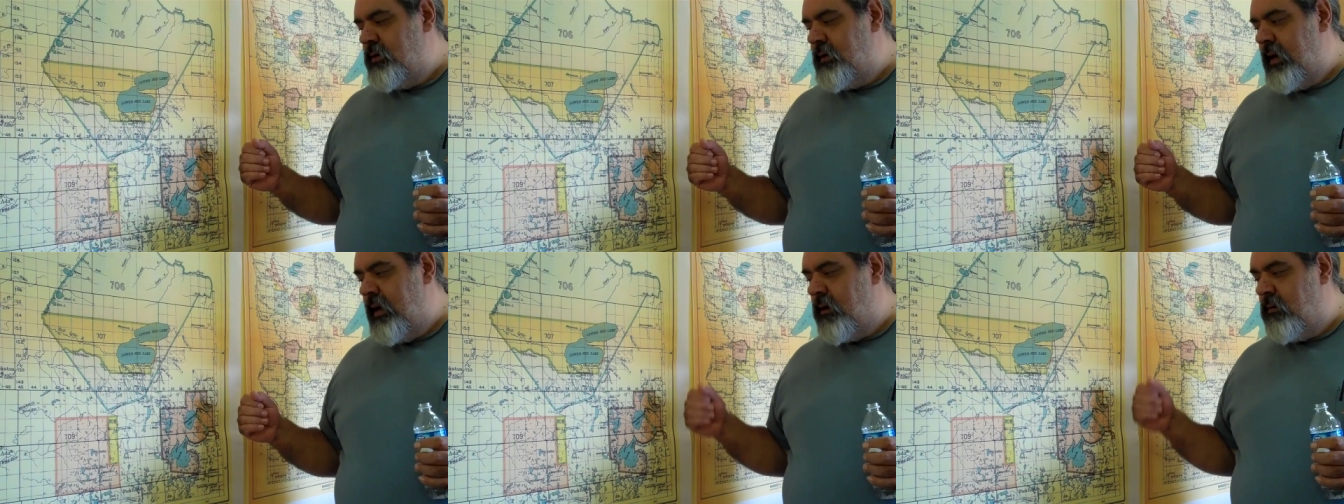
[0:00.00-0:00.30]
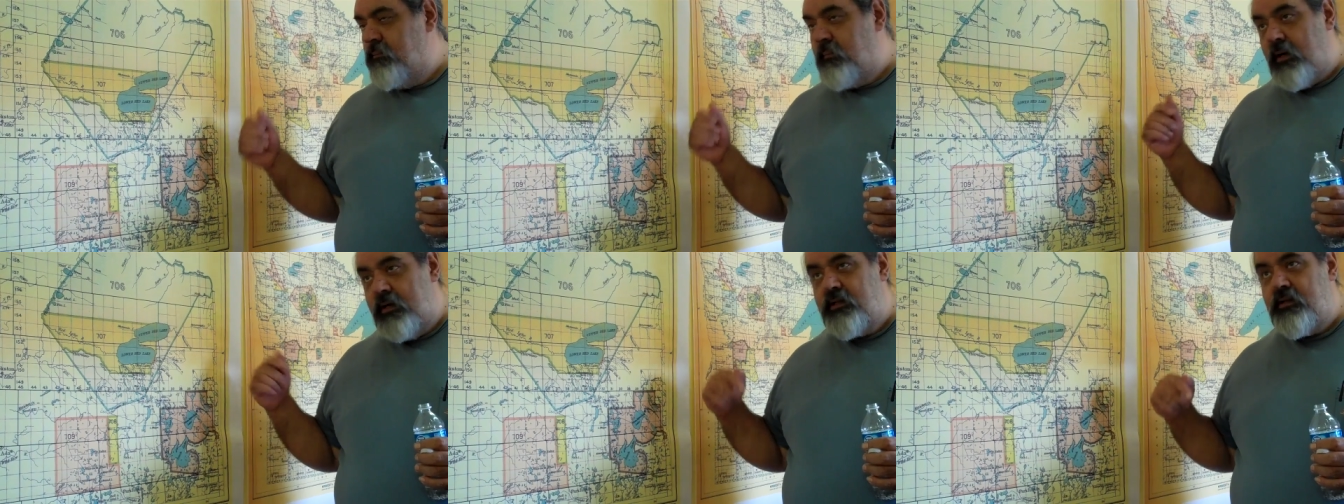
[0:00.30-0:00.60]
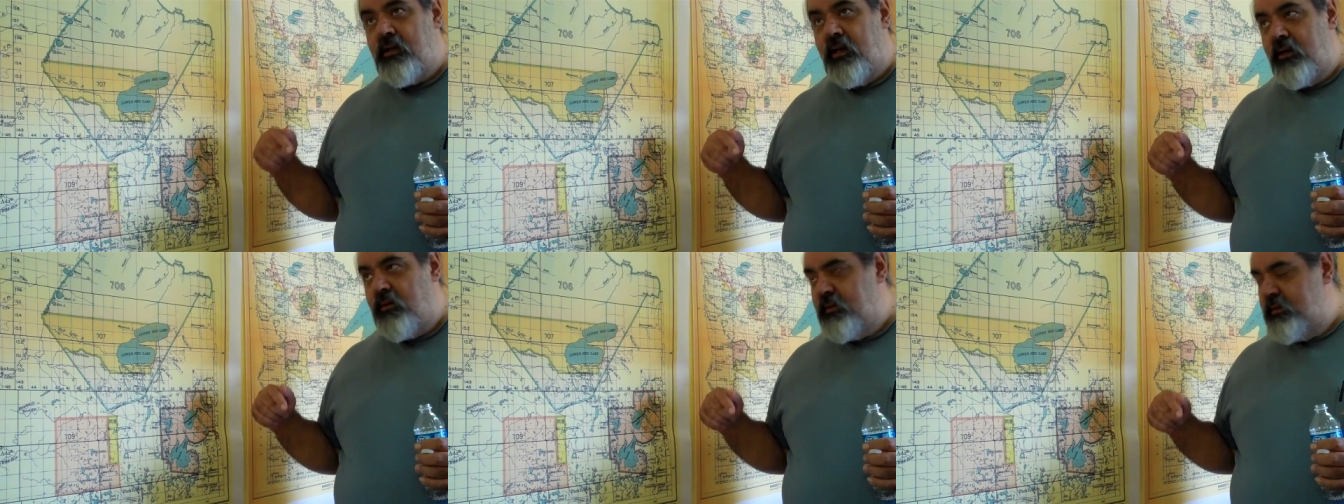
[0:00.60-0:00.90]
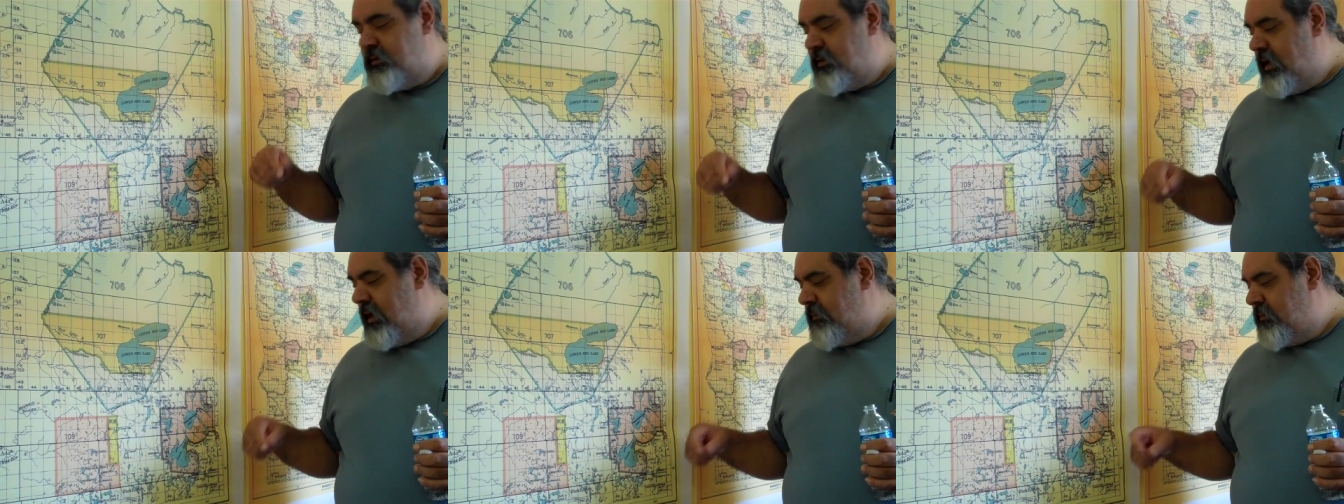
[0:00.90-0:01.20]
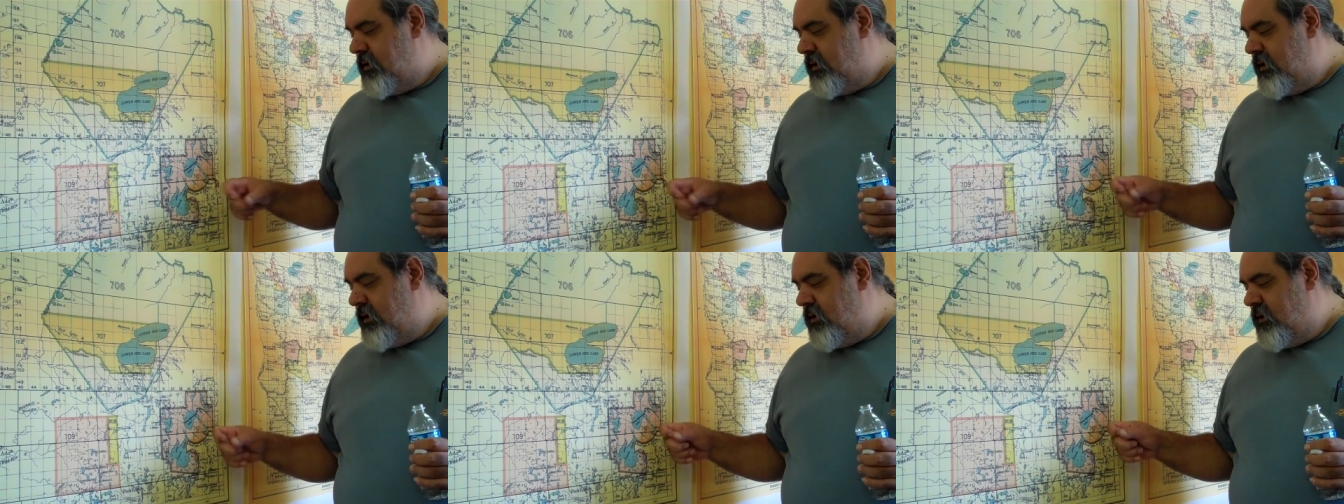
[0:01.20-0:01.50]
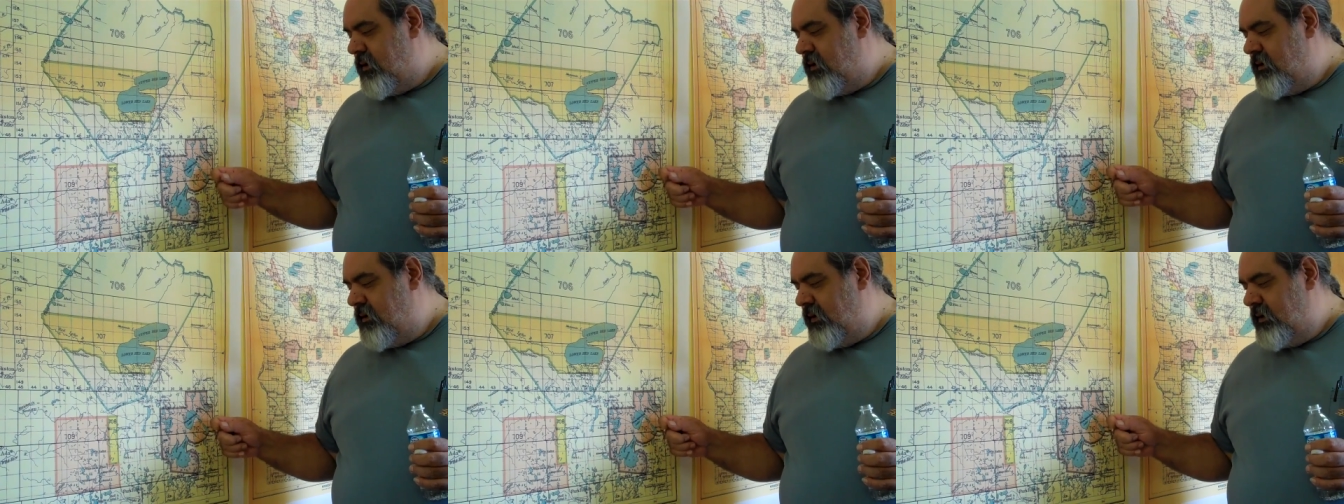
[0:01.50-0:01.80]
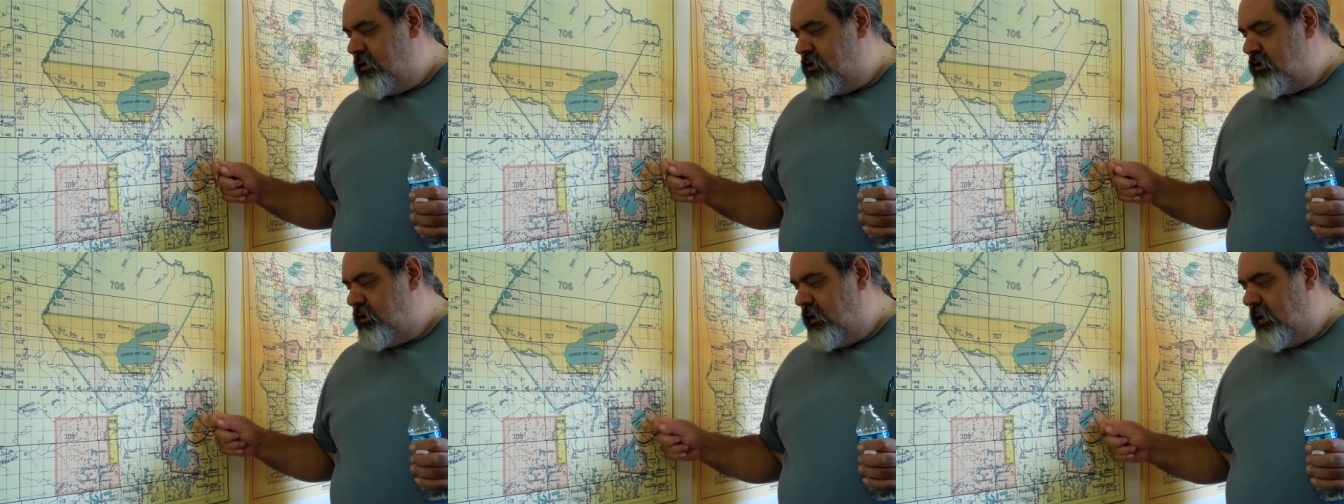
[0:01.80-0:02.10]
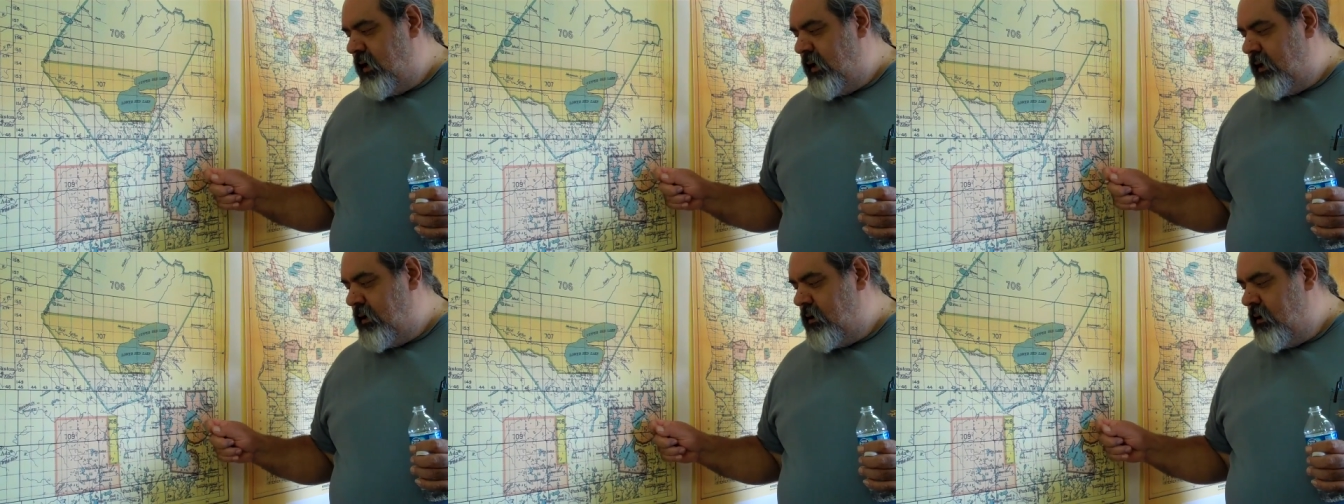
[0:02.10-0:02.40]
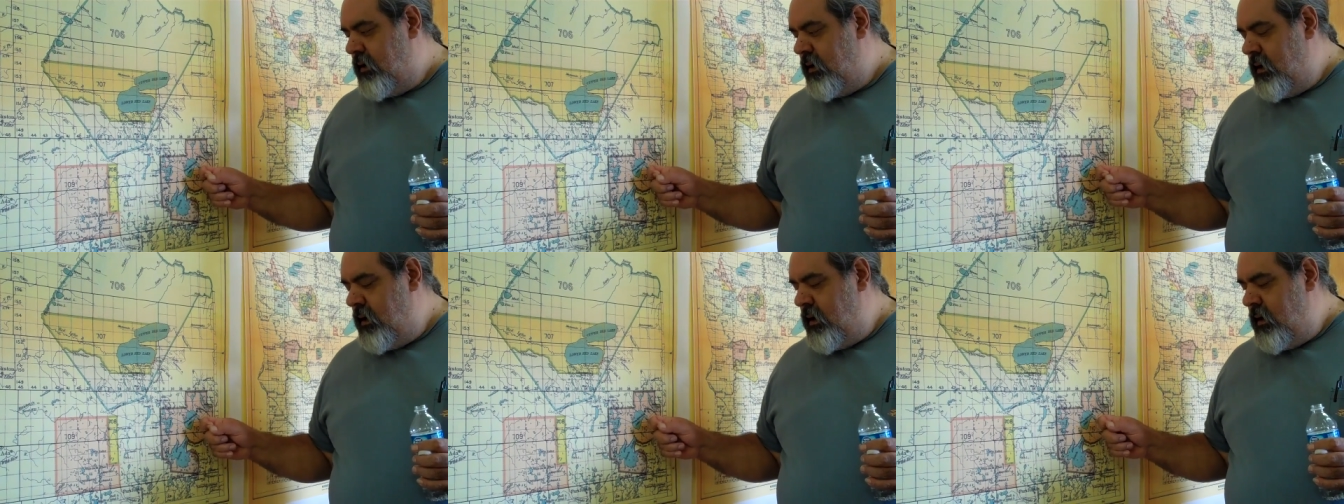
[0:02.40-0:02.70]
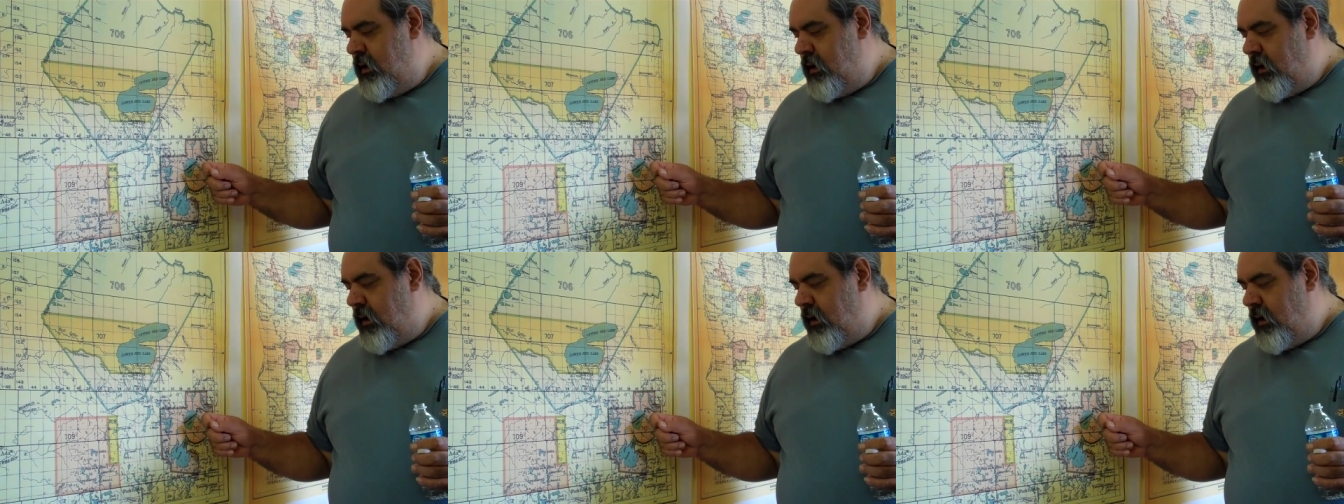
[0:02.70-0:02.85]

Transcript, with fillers: it turned out, much like what's happened here at Leech Lake,